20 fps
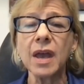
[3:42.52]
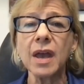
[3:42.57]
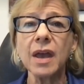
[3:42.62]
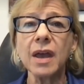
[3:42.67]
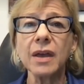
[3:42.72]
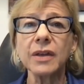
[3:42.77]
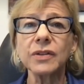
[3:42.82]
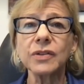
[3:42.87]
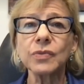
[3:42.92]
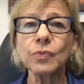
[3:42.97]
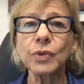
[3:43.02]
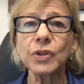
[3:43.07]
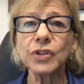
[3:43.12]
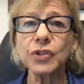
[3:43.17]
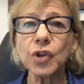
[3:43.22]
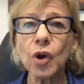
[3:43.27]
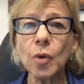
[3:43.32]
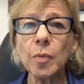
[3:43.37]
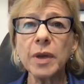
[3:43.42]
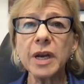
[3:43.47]
so with
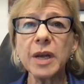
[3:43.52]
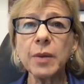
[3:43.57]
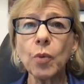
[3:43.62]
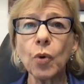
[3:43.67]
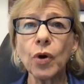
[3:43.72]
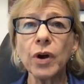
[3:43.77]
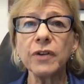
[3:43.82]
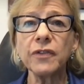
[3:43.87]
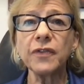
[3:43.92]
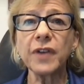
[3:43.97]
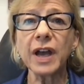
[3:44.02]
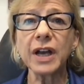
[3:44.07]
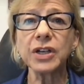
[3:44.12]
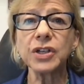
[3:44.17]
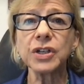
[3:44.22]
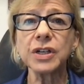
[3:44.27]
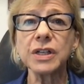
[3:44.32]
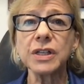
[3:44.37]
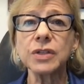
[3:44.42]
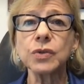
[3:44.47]
so many more
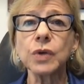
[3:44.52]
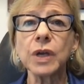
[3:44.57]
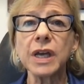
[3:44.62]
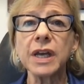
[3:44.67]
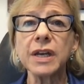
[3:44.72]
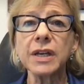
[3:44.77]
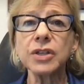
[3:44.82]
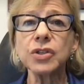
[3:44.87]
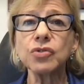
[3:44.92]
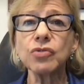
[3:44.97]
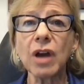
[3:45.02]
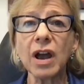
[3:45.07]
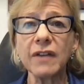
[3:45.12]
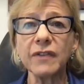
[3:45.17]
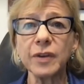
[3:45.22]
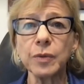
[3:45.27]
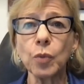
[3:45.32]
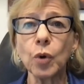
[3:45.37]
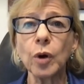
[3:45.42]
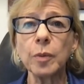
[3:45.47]
infections, it is
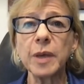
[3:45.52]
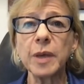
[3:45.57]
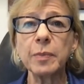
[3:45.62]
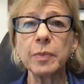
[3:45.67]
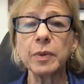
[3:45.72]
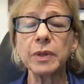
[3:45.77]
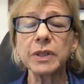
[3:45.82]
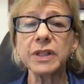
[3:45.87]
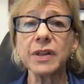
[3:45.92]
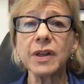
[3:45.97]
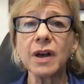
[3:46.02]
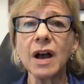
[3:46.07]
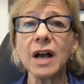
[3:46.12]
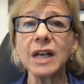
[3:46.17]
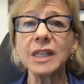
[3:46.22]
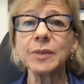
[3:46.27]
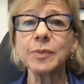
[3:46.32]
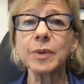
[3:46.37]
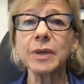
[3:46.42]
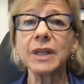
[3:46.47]
driving more people into the
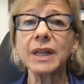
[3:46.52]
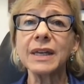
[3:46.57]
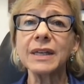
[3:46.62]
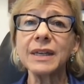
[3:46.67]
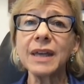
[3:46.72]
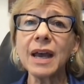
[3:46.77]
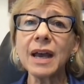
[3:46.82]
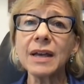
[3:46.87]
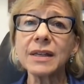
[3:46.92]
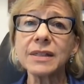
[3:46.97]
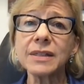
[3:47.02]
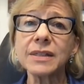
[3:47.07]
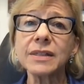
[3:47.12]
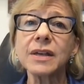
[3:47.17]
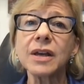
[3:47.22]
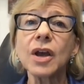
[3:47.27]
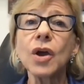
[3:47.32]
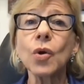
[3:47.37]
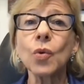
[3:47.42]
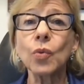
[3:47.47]
hospital. And yes,
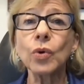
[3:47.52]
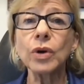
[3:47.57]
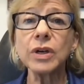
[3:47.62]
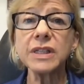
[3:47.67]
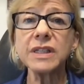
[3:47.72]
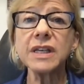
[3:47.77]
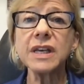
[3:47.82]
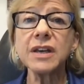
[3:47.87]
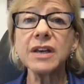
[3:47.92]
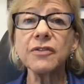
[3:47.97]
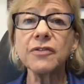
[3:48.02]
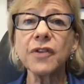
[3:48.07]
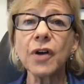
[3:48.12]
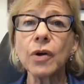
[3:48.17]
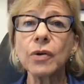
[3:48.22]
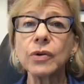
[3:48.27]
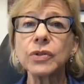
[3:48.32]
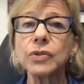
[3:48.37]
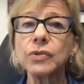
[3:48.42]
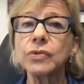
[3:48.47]
we're seeing
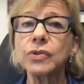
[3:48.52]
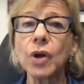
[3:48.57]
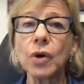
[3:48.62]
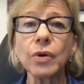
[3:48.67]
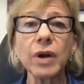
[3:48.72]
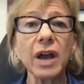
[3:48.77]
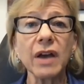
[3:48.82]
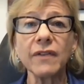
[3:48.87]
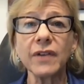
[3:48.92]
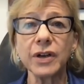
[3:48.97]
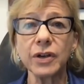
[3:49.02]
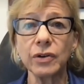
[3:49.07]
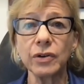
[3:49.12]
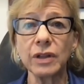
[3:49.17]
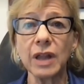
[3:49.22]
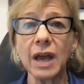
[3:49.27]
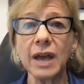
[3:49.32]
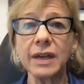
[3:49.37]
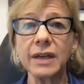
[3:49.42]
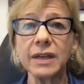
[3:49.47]
folks who don't have
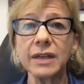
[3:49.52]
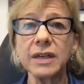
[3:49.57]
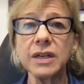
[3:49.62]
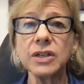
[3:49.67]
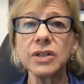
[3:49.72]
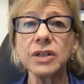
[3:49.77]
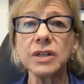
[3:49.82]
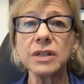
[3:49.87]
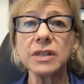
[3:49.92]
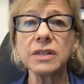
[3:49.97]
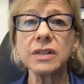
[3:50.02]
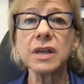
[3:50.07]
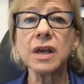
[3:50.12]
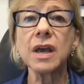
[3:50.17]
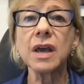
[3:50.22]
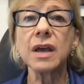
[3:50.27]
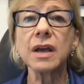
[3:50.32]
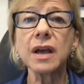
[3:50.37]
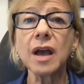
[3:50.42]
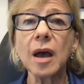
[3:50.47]
underlying conditions
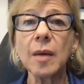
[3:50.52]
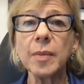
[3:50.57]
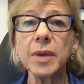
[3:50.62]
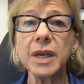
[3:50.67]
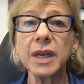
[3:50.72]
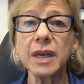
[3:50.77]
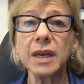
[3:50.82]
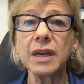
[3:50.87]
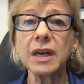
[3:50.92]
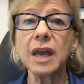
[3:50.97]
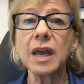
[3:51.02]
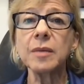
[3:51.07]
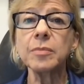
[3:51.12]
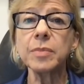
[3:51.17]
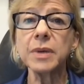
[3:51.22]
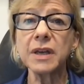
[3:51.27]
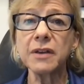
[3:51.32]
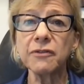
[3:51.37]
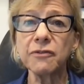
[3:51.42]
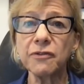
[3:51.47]
coming in and
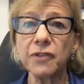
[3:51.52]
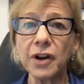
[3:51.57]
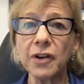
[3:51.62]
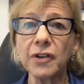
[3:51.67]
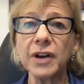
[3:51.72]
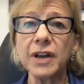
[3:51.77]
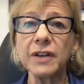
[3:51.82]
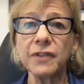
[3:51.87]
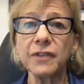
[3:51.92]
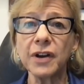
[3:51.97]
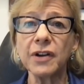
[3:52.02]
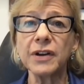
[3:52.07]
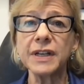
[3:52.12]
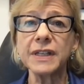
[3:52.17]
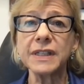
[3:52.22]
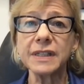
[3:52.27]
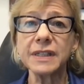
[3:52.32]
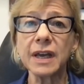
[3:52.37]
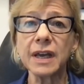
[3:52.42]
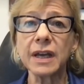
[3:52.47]
being very, very
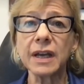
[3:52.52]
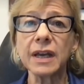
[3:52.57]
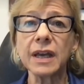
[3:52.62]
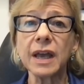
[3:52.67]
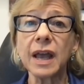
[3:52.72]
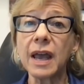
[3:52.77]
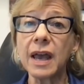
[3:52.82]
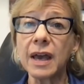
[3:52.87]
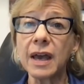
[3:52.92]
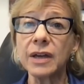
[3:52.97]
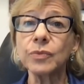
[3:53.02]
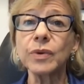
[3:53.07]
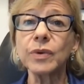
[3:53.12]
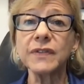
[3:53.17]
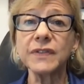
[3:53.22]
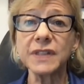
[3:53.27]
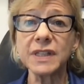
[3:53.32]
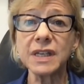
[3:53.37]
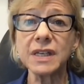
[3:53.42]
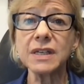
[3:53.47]
sick. And we've
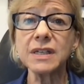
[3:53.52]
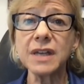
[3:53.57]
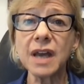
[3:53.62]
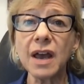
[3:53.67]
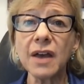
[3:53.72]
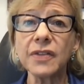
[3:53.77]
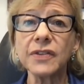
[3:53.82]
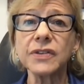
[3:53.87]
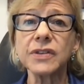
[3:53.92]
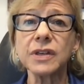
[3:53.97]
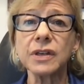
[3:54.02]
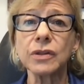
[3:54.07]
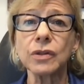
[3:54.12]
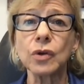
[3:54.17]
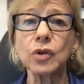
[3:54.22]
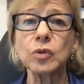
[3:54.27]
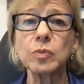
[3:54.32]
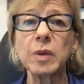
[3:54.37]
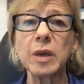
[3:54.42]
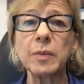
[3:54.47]
seen deaths in
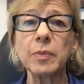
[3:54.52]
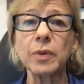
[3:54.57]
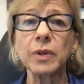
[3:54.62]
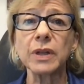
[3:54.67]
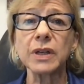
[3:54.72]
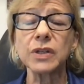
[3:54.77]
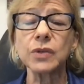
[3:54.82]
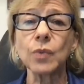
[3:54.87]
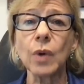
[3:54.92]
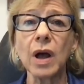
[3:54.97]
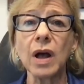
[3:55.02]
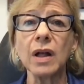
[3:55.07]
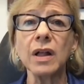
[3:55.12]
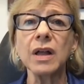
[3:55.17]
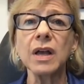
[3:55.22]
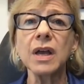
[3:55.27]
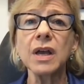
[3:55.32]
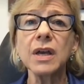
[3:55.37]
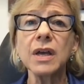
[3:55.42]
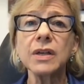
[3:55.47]
those people as well.
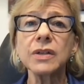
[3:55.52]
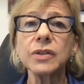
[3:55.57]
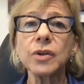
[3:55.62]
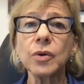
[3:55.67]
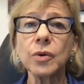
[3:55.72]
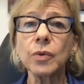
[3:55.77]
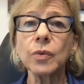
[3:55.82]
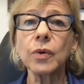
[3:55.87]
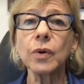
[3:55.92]
So